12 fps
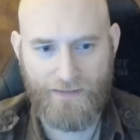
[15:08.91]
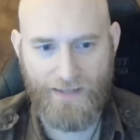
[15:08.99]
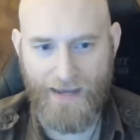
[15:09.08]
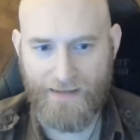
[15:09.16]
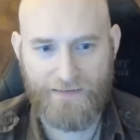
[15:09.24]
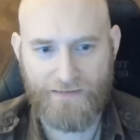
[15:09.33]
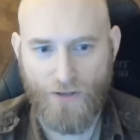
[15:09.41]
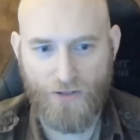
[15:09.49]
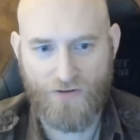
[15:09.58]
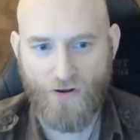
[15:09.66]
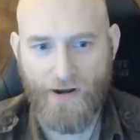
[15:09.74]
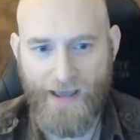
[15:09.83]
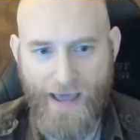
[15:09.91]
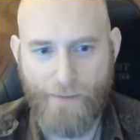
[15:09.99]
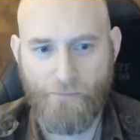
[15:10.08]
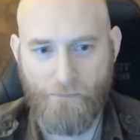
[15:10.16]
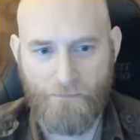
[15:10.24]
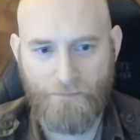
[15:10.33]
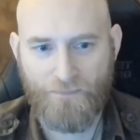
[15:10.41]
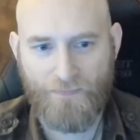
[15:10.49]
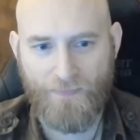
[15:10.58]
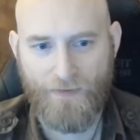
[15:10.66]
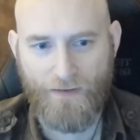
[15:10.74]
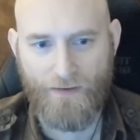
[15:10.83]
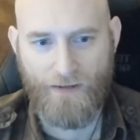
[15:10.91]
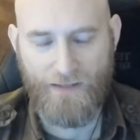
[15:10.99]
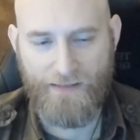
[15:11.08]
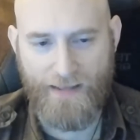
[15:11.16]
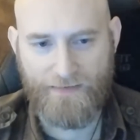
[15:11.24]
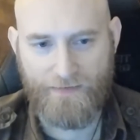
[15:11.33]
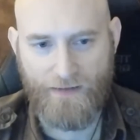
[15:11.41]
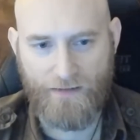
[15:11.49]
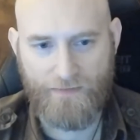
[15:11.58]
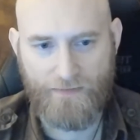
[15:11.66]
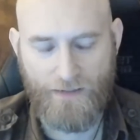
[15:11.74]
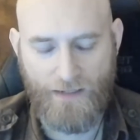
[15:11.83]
yeah, it's not gonna happen in that sense.